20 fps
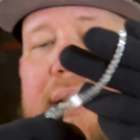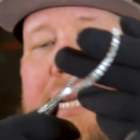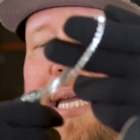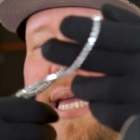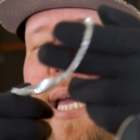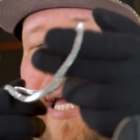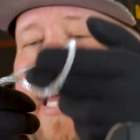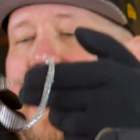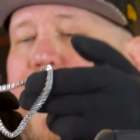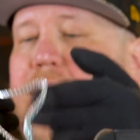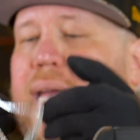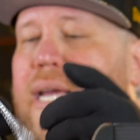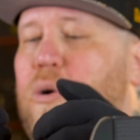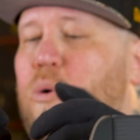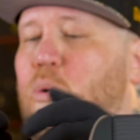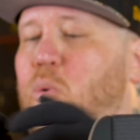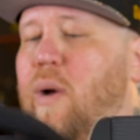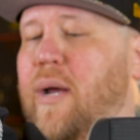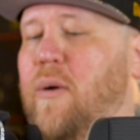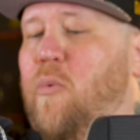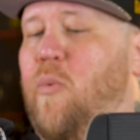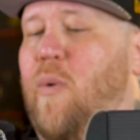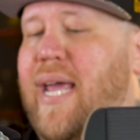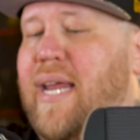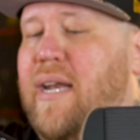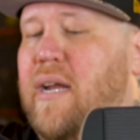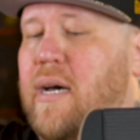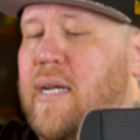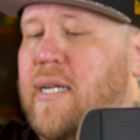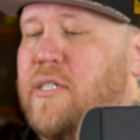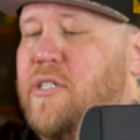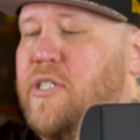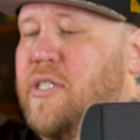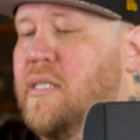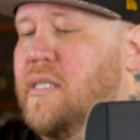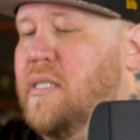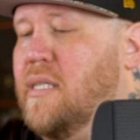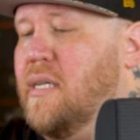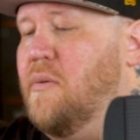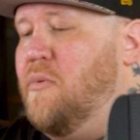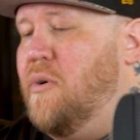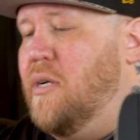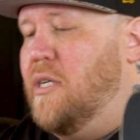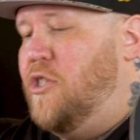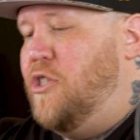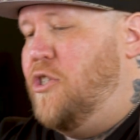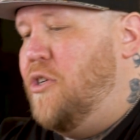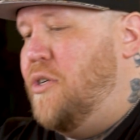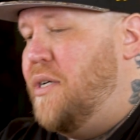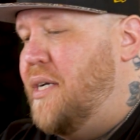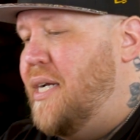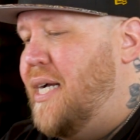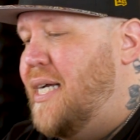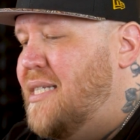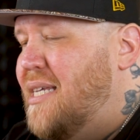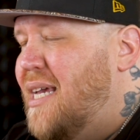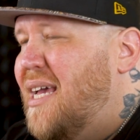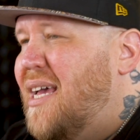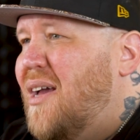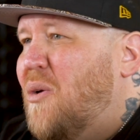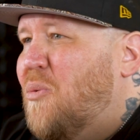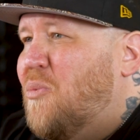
and get a quick weight on it, just because I want to show you guys.